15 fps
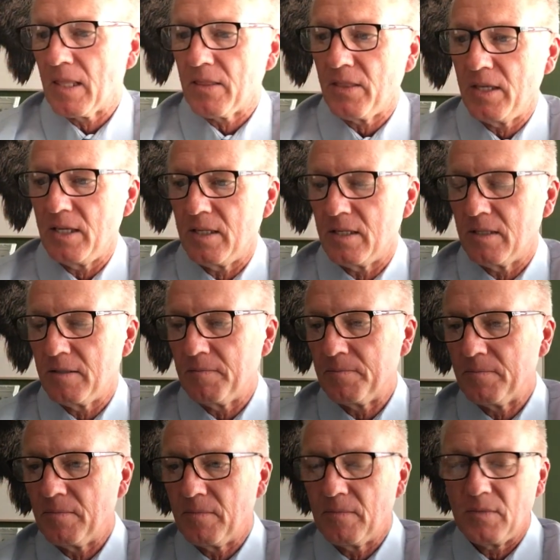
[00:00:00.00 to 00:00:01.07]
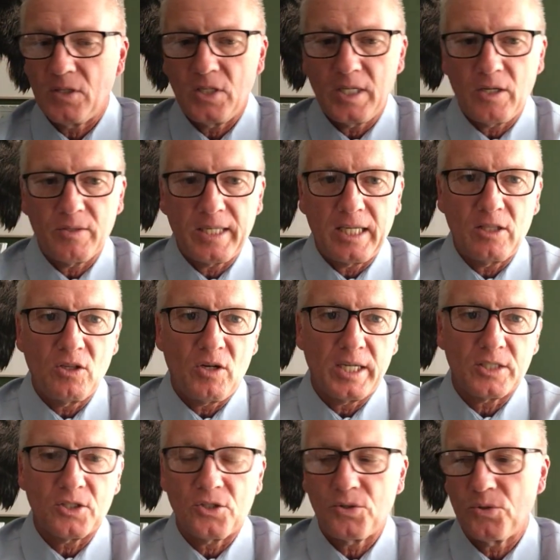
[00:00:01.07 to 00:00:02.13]
that, you know, they
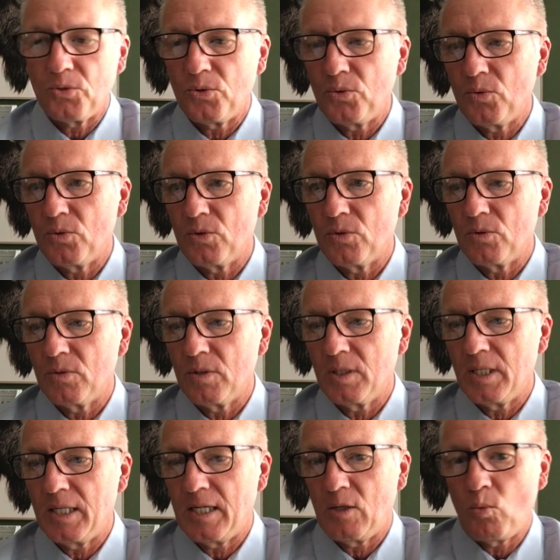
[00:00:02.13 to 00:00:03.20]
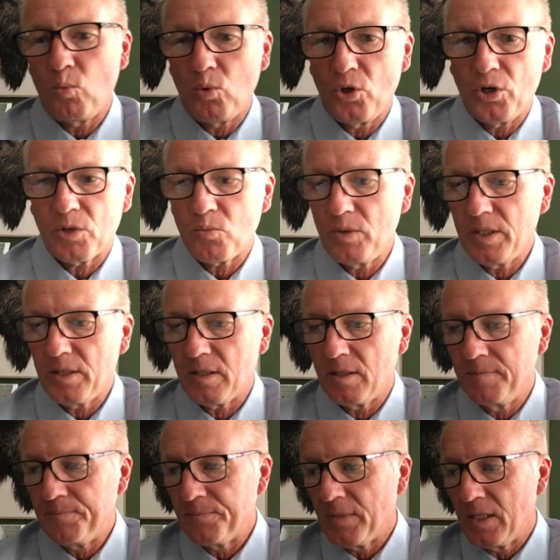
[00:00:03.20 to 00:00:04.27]
like to work with,
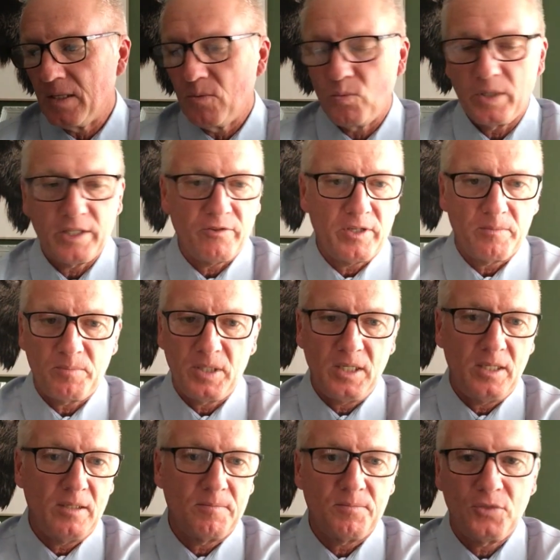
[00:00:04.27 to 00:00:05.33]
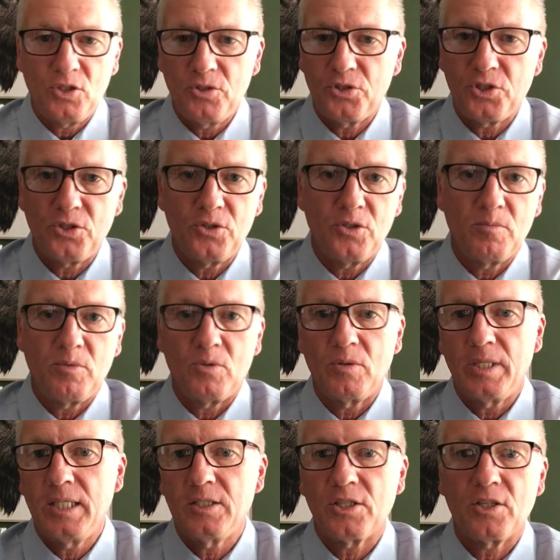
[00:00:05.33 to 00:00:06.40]
whether it be YouTube or
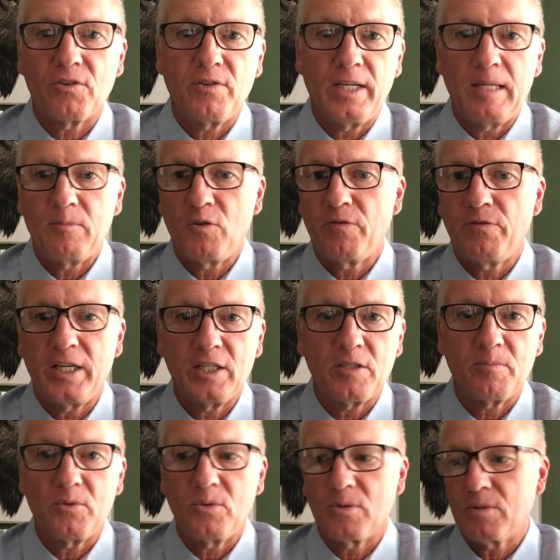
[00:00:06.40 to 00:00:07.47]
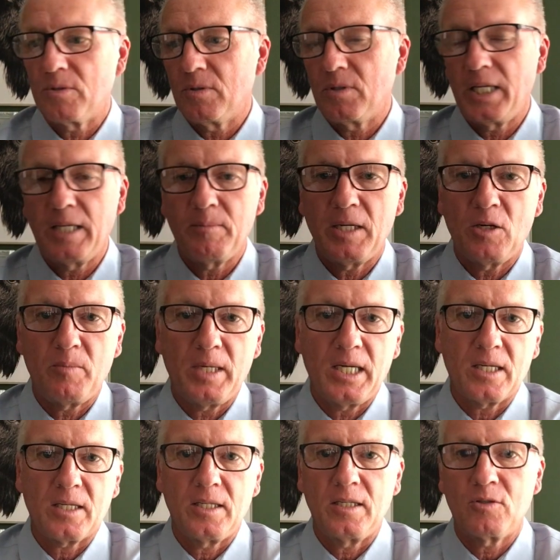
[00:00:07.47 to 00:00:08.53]
Instagram or Facebook or email
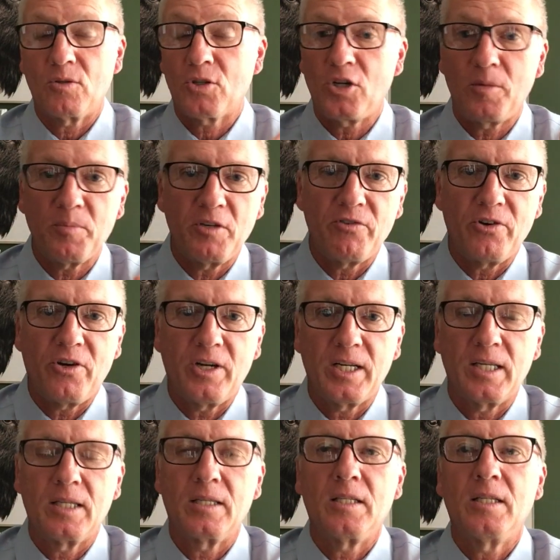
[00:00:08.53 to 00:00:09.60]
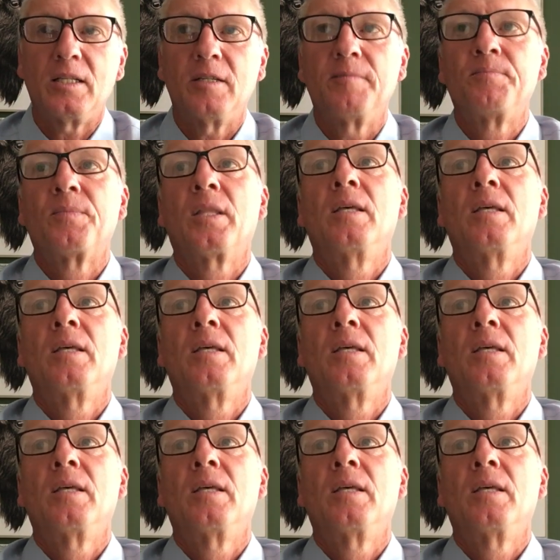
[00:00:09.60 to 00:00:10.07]
marketing or copywriting. You know,